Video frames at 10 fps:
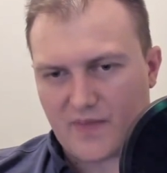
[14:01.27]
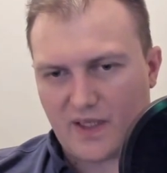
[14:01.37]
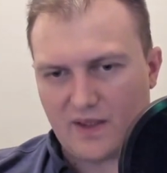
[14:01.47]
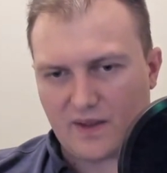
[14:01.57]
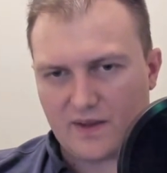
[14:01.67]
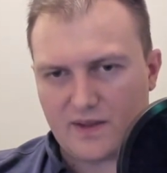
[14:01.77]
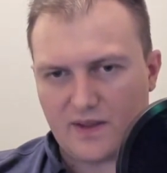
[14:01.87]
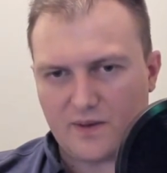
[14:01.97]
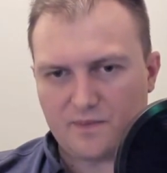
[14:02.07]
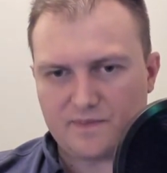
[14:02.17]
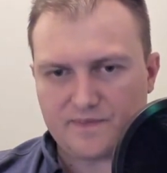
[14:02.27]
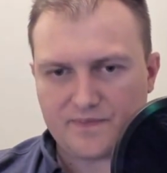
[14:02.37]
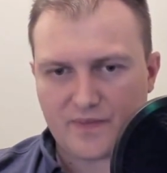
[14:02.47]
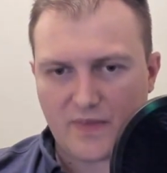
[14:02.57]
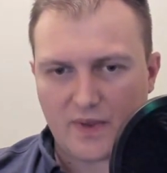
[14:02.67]
And continue.
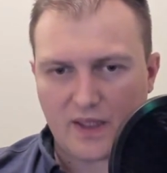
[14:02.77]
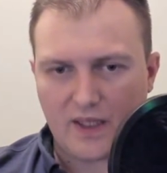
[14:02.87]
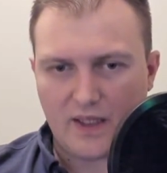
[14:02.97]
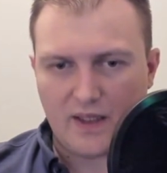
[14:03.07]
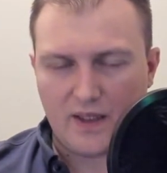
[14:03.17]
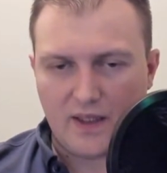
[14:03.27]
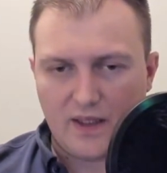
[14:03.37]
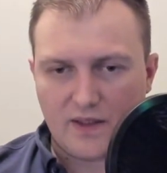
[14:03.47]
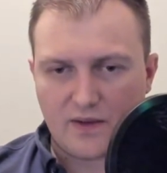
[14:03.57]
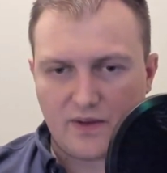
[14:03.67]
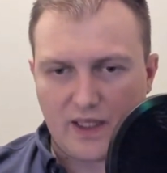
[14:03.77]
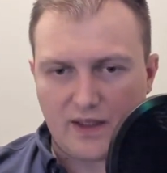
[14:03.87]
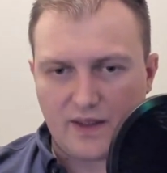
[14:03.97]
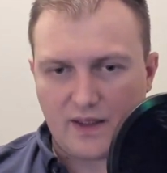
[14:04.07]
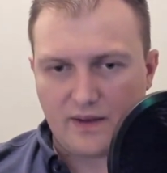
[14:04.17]
So yeah,
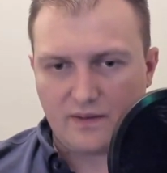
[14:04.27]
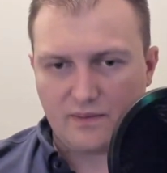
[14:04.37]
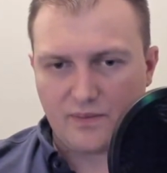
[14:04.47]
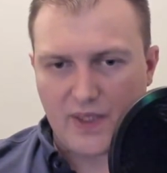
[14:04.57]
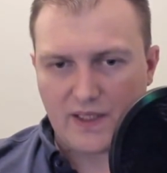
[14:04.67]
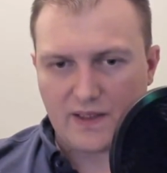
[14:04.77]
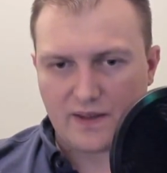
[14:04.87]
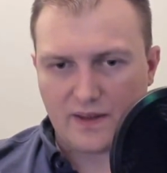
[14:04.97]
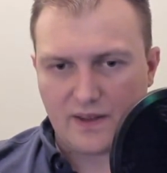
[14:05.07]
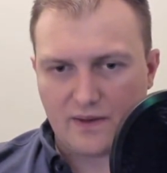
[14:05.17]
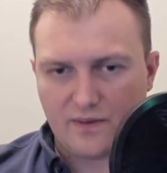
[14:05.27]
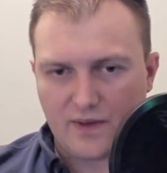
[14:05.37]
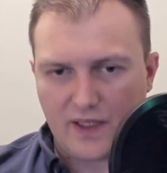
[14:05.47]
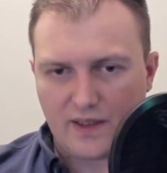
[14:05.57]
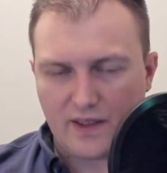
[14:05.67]
then basically you
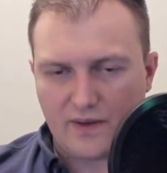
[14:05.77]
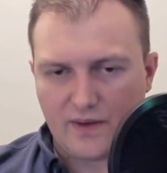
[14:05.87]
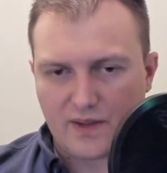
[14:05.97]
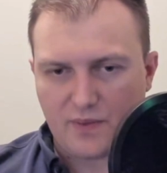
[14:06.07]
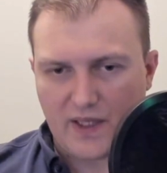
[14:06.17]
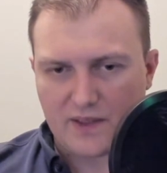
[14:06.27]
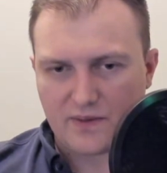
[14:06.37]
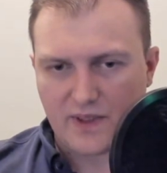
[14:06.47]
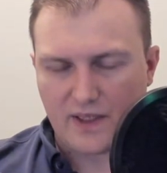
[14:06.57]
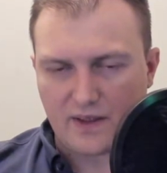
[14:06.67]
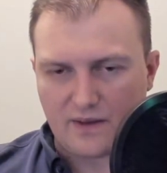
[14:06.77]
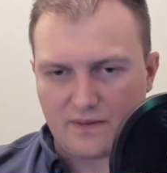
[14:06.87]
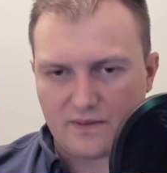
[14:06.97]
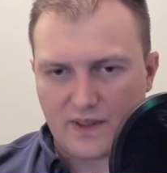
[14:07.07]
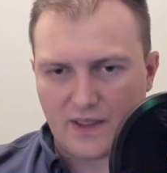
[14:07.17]
write down this password here.
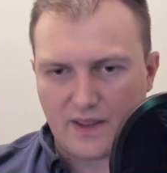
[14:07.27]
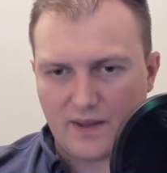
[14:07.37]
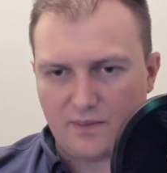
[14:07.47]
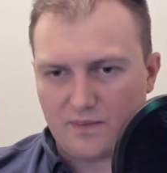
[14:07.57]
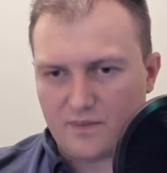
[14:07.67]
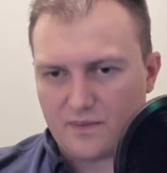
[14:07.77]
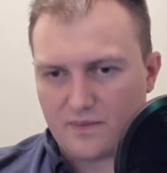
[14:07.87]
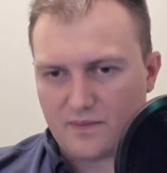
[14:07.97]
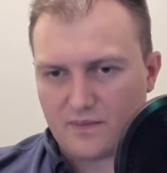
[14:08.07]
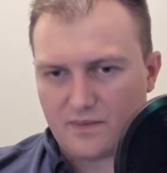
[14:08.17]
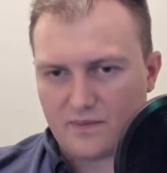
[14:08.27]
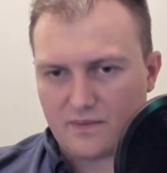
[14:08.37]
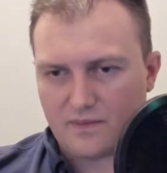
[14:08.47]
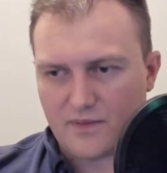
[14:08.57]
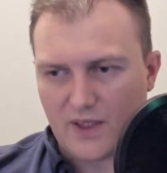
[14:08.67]

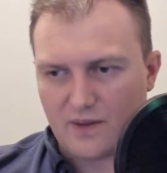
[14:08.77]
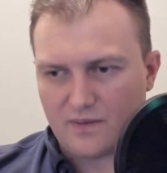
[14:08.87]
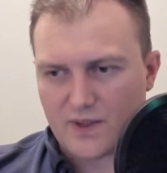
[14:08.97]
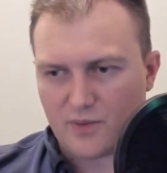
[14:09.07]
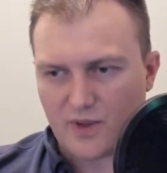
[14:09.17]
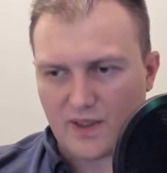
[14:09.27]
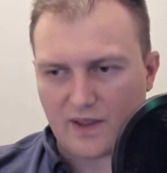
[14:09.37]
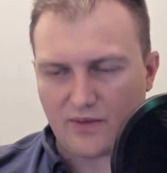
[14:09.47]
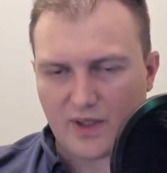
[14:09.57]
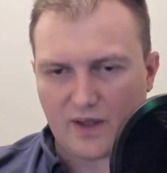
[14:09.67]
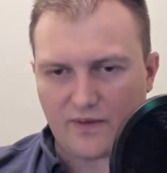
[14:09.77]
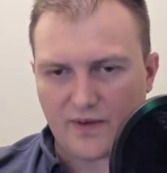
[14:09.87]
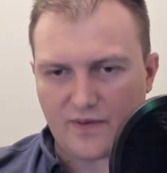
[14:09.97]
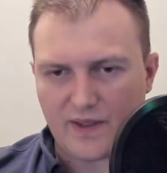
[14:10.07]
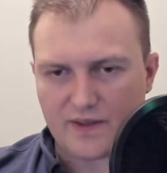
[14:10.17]
Well, it's more like a recovery
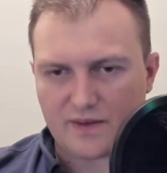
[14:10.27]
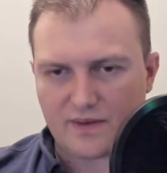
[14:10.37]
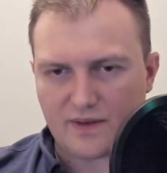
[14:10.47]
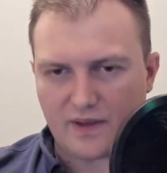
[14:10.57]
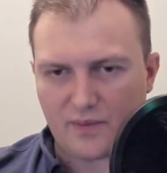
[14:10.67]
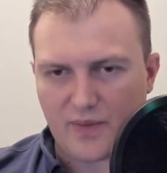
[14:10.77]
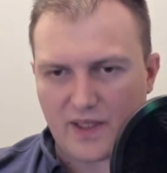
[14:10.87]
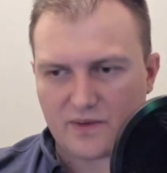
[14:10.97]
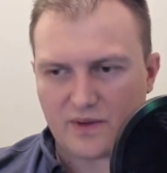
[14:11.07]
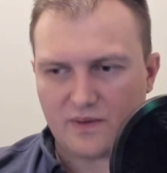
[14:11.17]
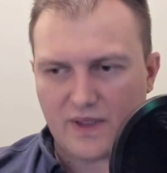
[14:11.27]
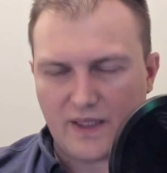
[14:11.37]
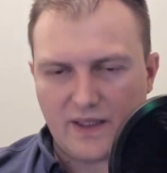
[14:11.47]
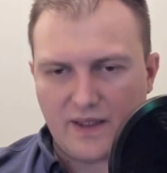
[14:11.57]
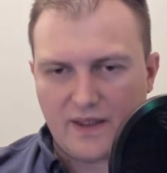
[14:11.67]
phrase, not a password.
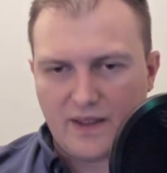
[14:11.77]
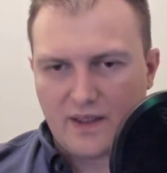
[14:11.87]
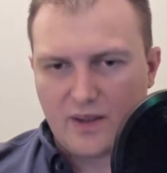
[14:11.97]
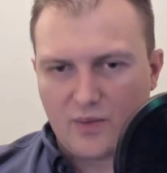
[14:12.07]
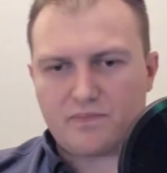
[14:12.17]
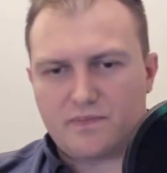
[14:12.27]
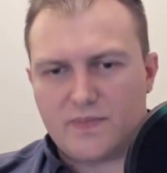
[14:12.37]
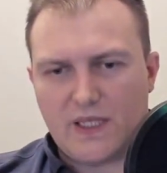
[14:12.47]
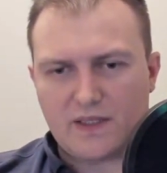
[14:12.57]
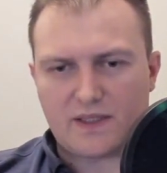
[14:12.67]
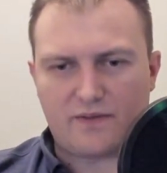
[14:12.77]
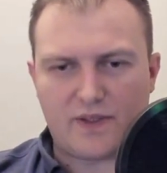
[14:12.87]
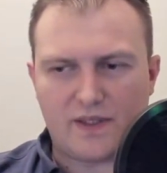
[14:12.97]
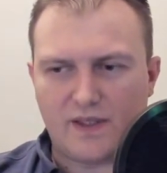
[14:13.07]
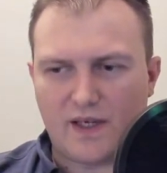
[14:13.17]
Yes, I've
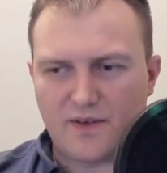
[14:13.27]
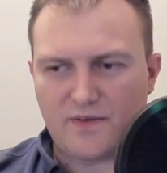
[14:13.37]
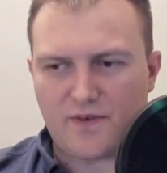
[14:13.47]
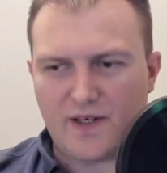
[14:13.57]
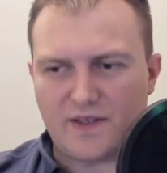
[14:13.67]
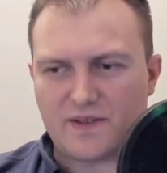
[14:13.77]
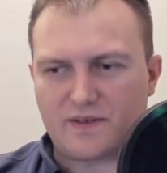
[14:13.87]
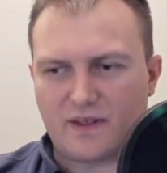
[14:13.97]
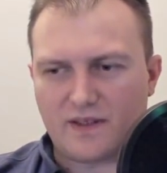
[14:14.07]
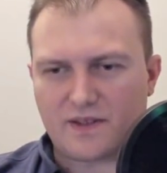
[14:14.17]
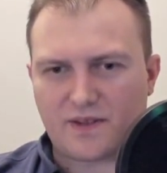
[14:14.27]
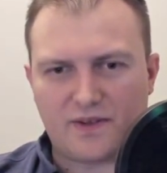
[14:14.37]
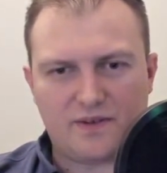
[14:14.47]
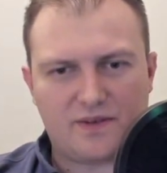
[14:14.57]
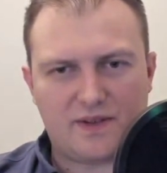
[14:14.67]
written down the phrase. Let's
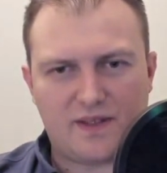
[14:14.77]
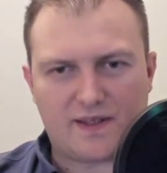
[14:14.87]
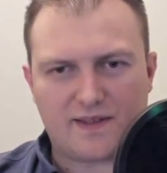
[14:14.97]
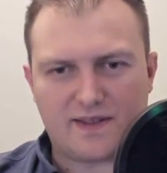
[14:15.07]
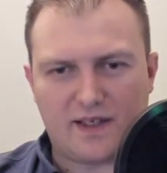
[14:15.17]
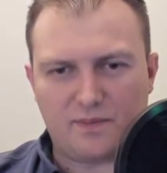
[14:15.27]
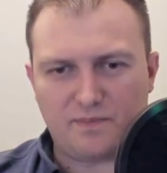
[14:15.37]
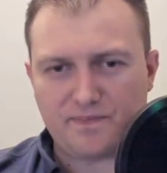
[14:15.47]
go to the next step.